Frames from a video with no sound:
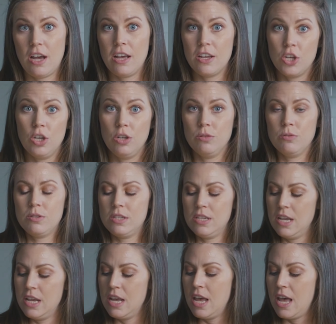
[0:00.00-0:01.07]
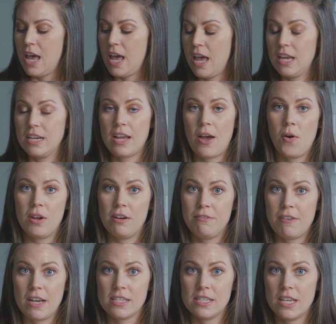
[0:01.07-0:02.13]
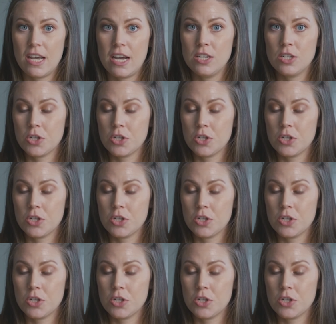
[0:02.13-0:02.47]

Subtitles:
use and how it affects the ice